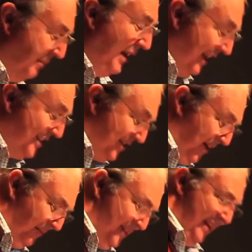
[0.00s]
but that
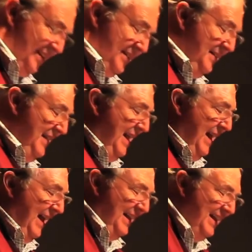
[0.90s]
stopped since.
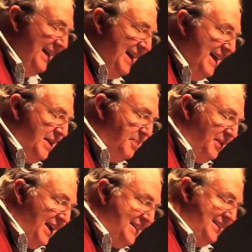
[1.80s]
The
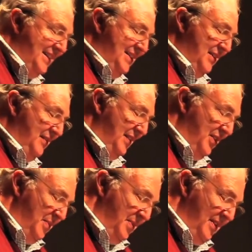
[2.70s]
president of the
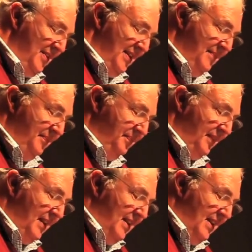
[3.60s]
Cooper
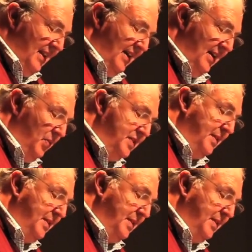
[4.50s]
Union uh, was the